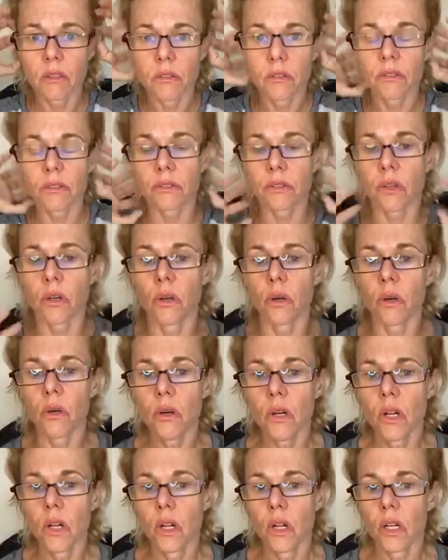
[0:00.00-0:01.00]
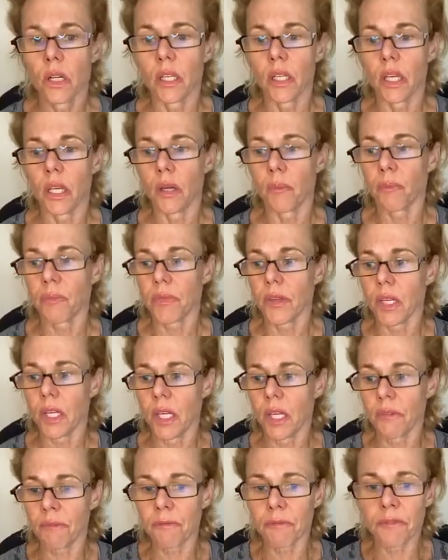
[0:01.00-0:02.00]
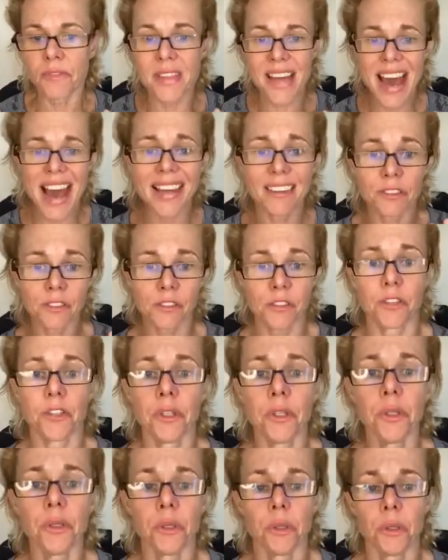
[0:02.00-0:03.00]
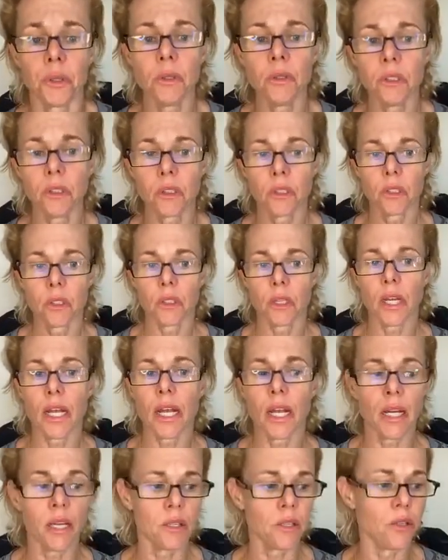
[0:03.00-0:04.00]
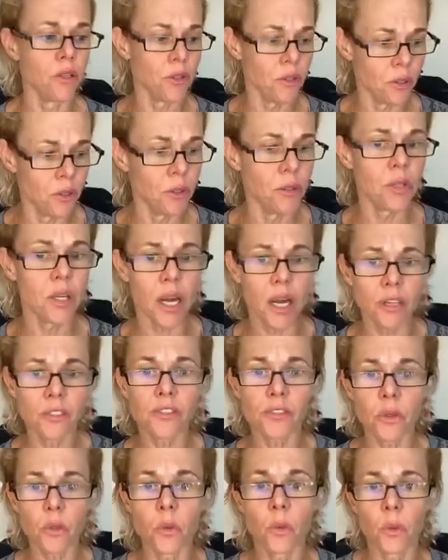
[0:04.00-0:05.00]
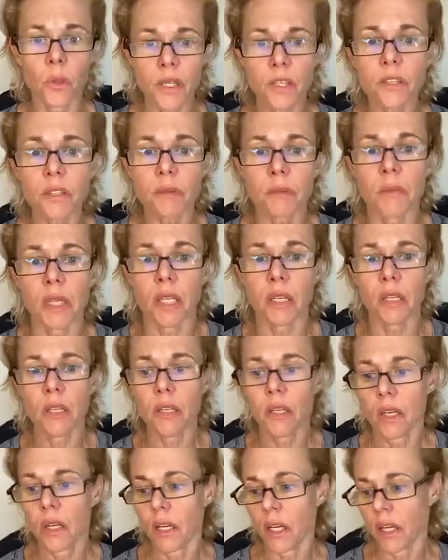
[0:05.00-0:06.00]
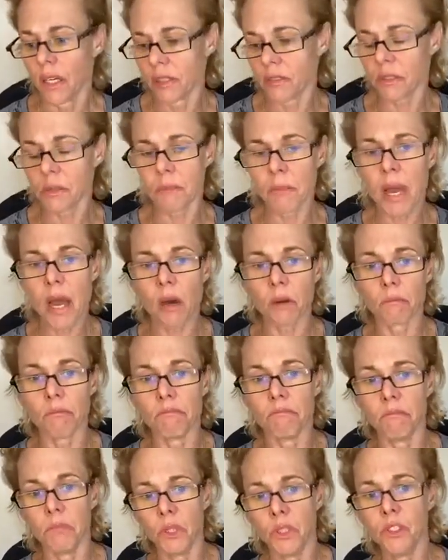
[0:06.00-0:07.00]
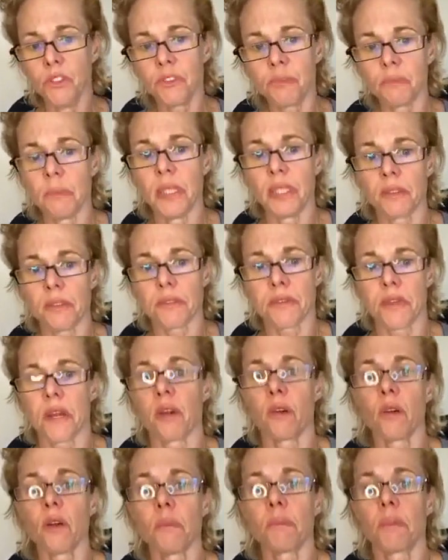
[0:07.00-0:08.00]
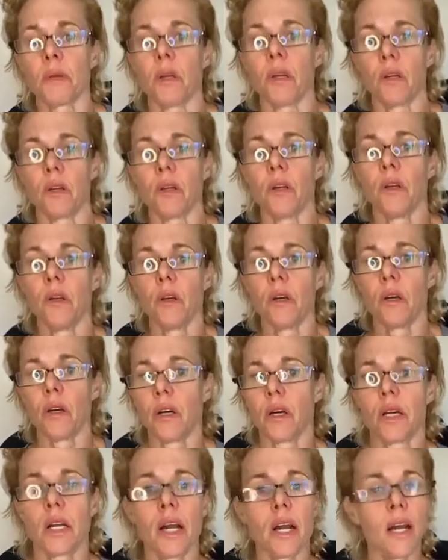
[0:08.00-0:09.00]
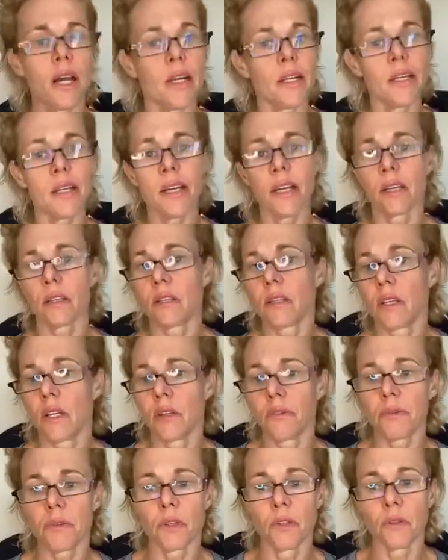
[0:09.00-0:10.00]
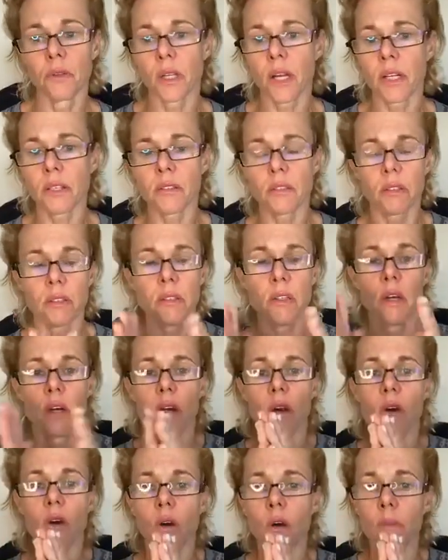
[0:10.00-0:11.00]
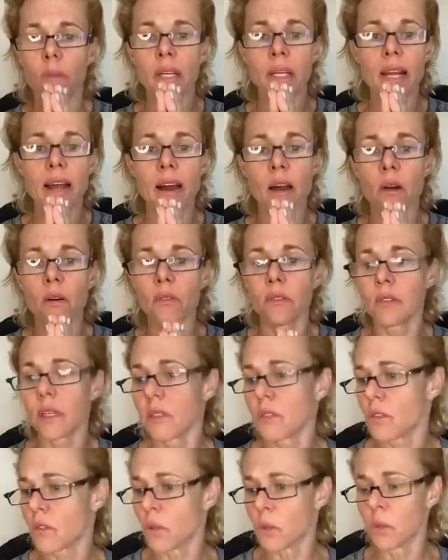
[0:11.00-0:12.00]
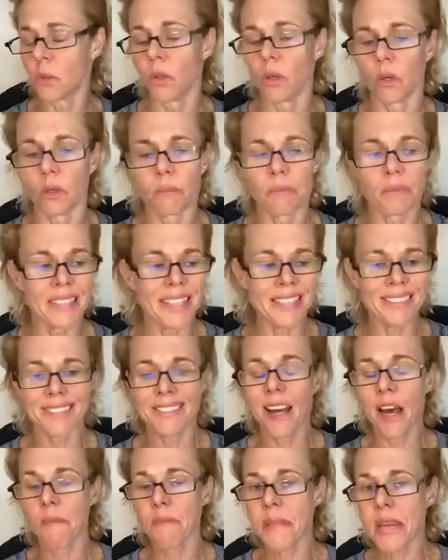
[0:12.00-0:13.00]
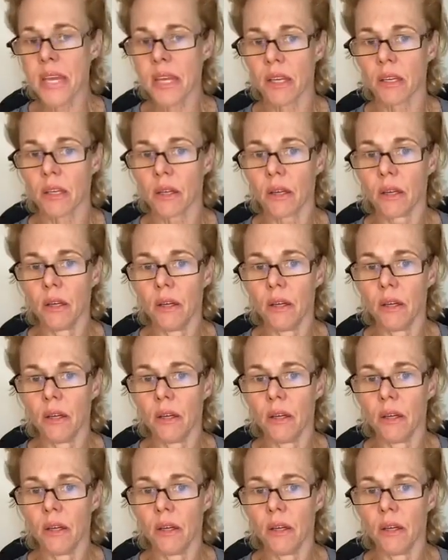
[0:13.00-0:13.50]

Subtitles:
So if that's you and you guys are with me, it's about movement therapy. And again, if you like to ohm it out, that's cool. But that's not me.